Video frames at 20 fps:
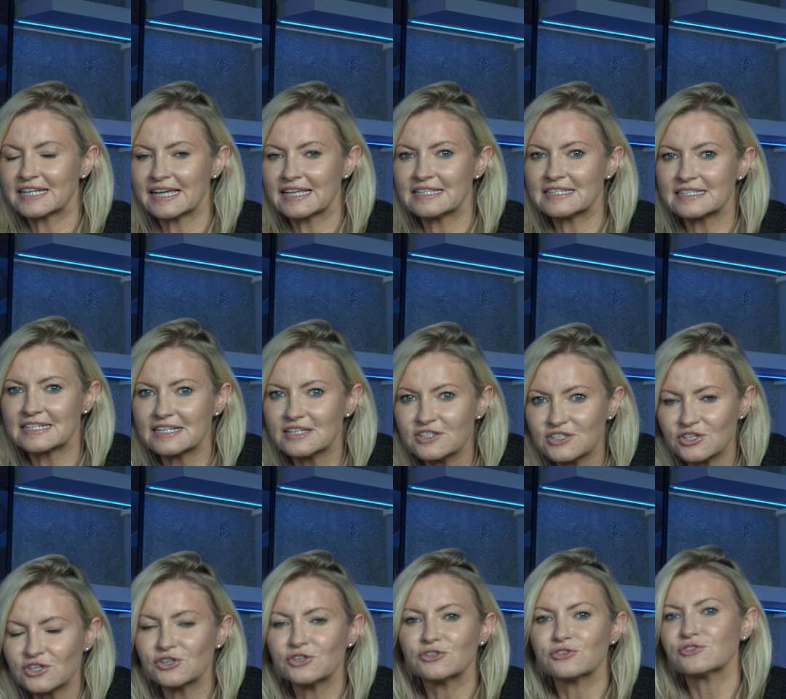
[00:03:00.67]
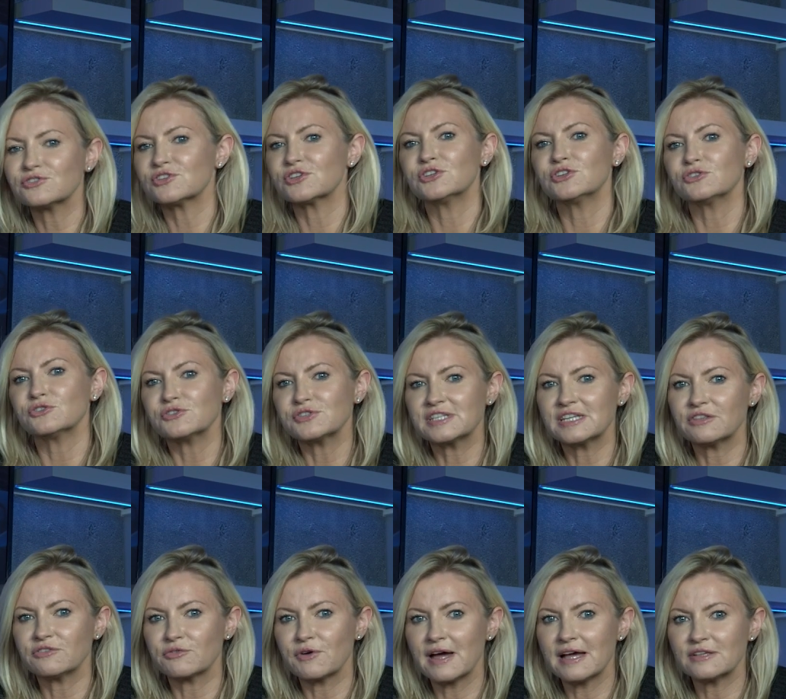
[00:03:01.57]
against internal security
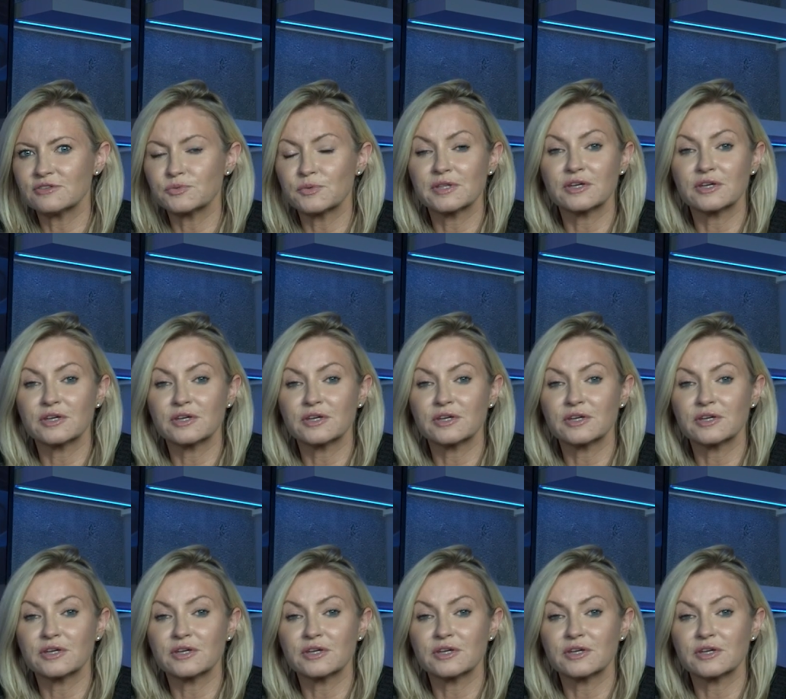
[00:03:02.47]
threats